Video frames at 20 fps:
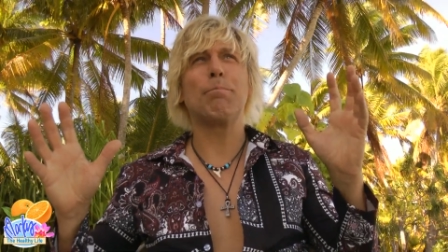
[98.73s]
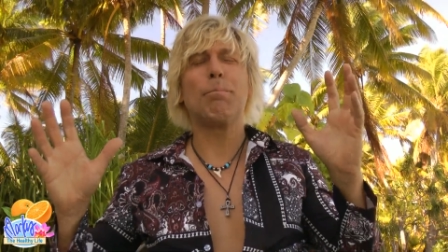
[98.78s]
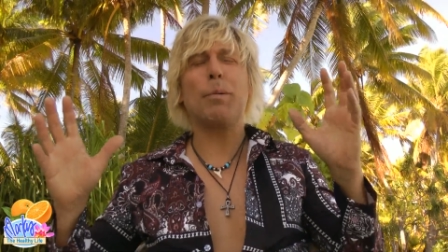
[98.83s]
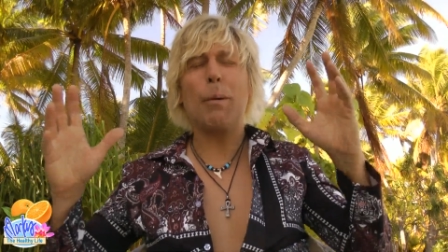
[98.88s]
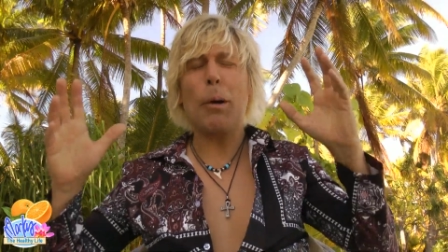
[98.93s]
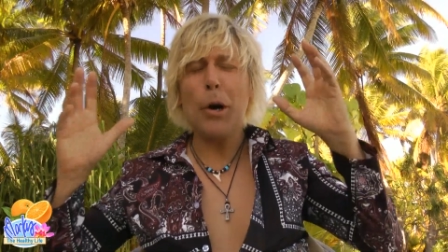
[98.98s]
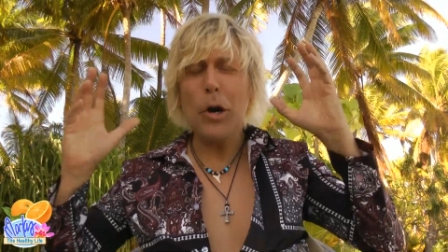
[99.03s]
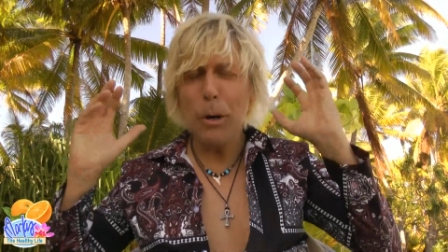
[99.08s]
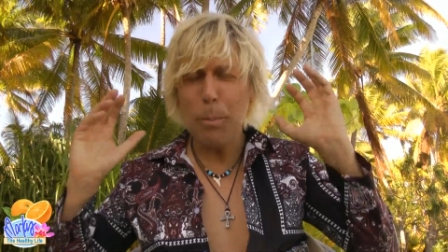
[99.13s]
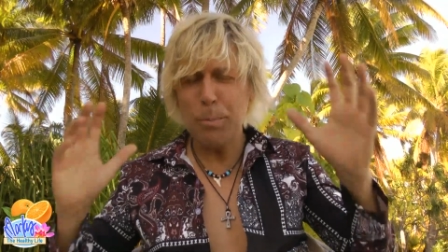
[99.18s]

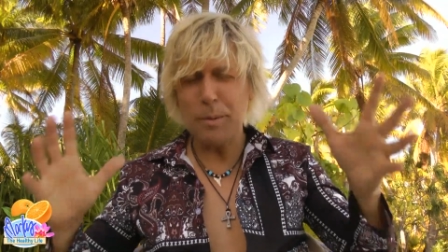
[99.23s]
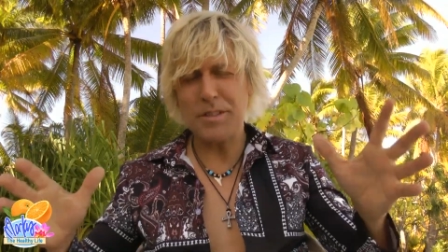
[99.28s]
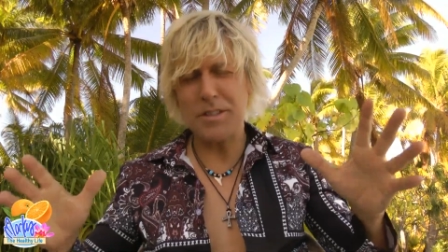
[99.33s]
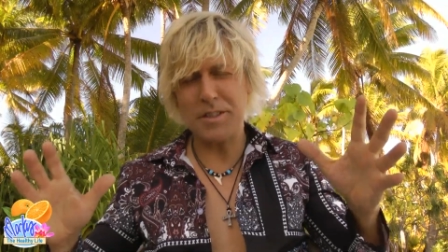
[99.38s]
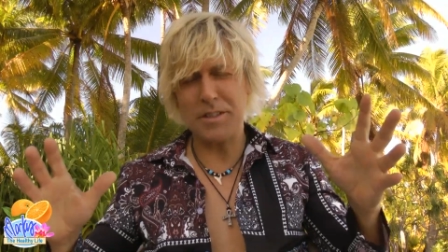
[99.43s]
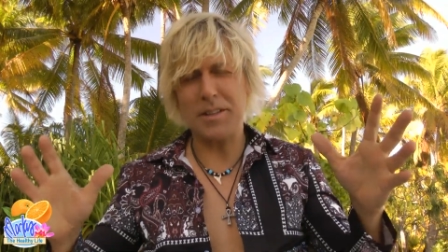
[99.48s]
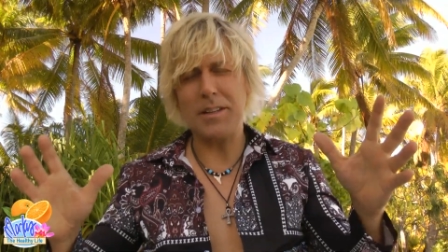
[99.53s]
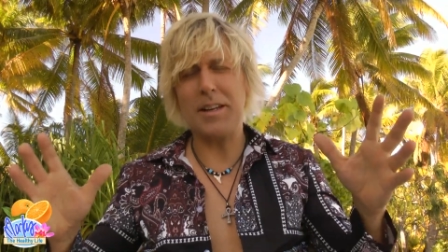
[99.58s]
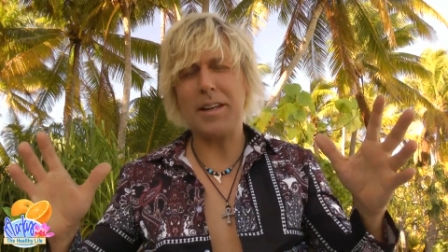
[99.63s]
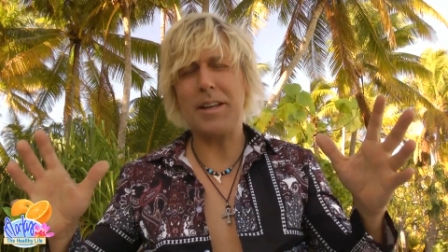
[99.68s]

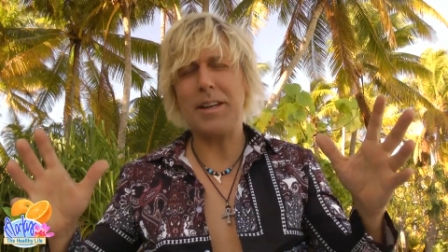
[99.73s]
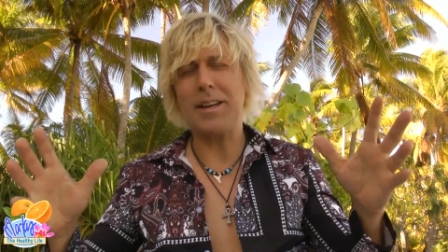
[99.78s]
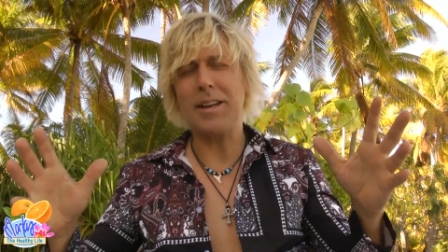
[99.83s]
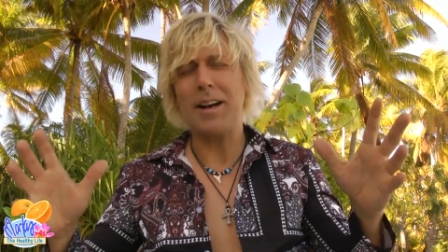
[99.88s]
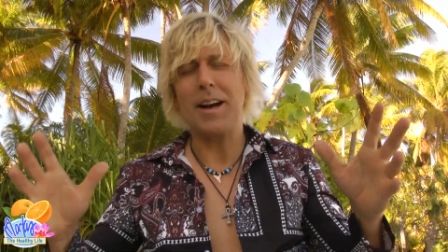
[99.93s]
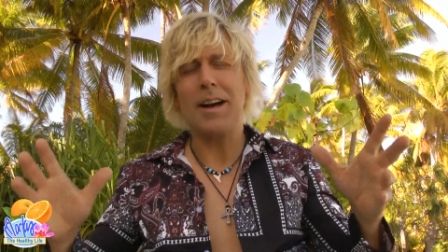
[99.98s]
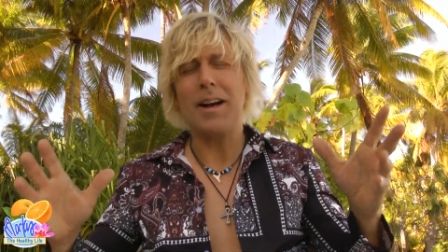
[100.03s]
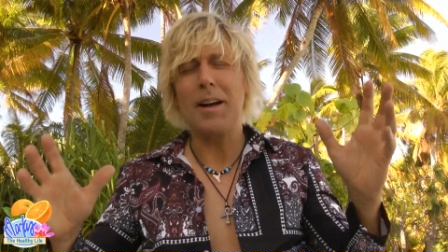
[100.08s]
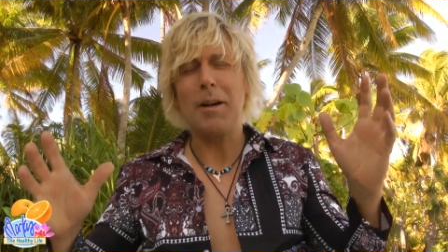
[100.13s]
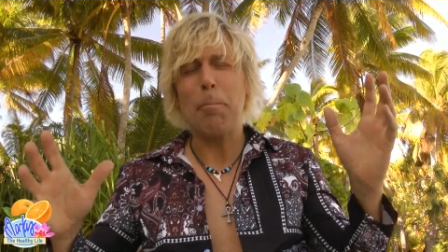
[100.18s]
purposely
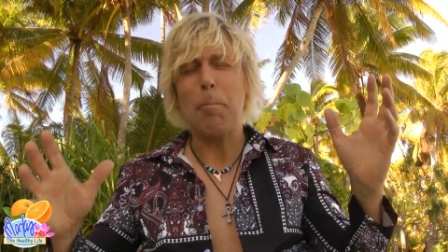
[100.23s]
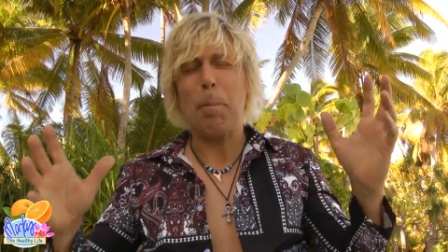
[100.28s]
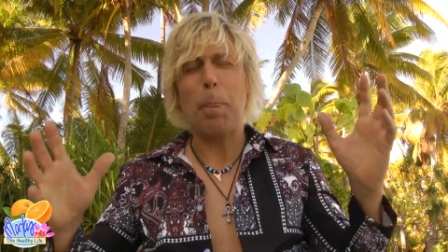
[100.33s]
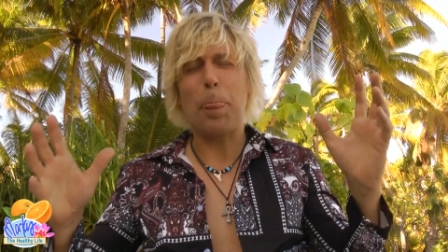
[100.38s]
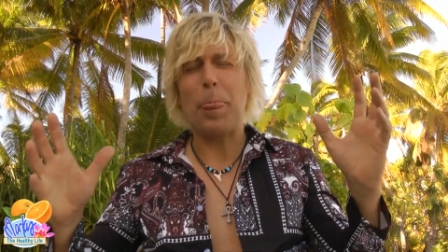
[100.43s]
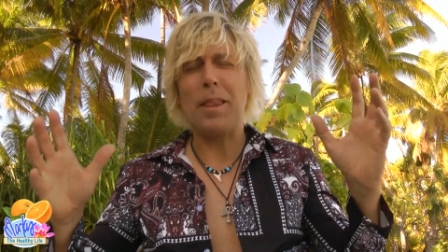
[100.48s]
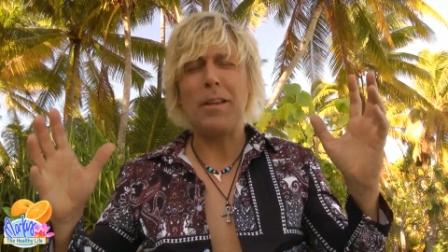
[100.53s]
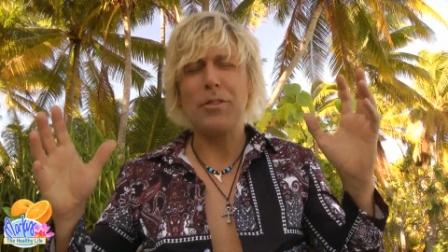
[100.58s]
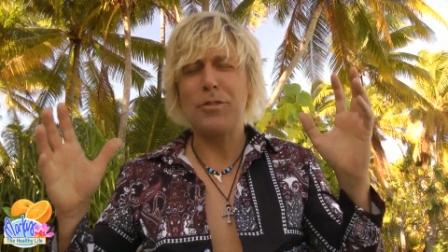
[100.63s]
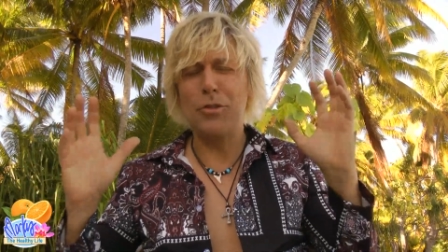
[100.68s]

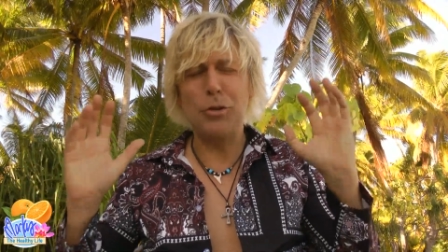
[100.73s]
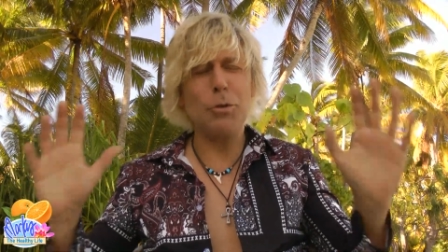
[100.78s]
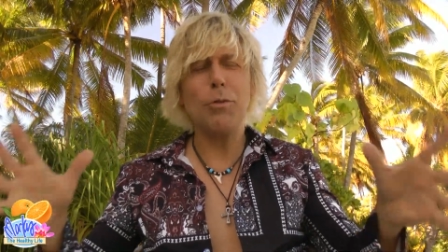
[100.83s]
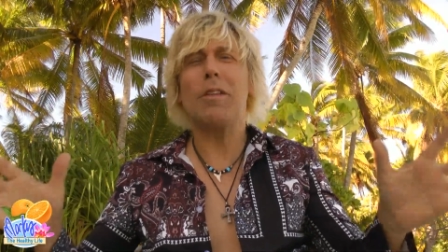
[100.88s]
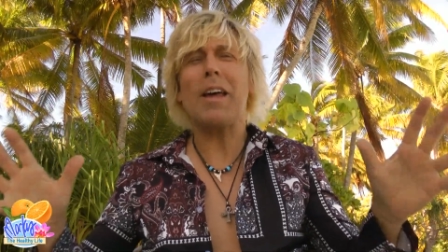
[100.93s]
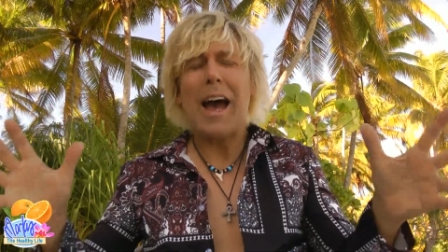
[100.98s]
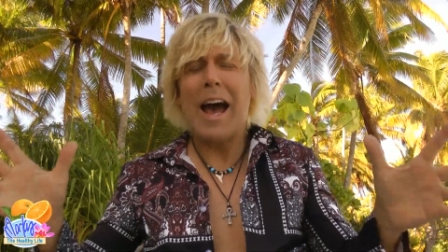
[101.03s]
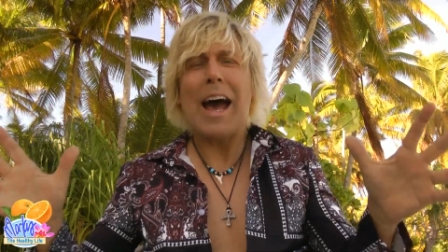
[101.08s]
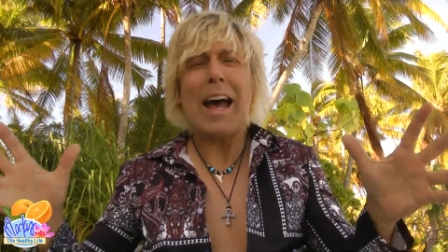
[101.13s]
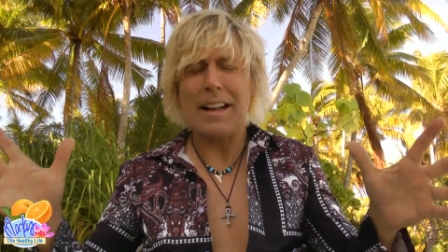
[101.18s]
do
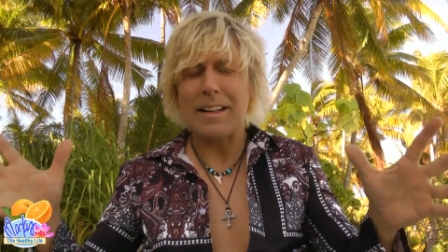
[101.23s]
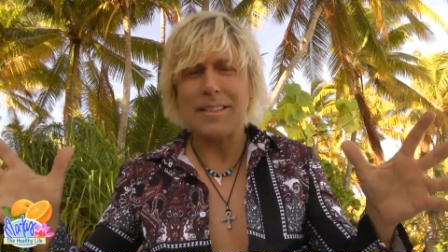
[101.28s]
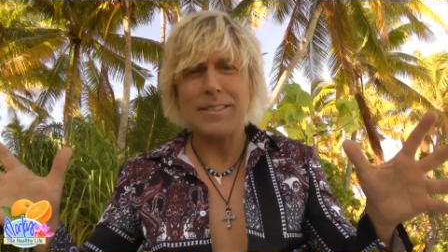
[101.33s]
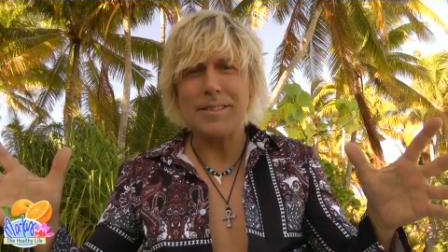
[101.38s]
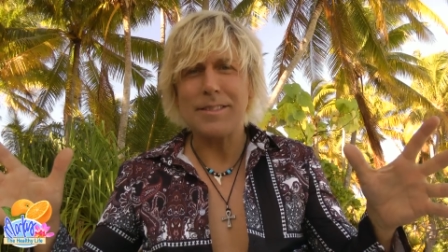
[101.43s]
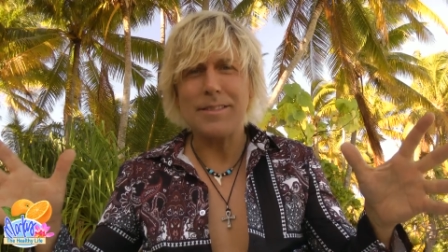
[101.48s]
that.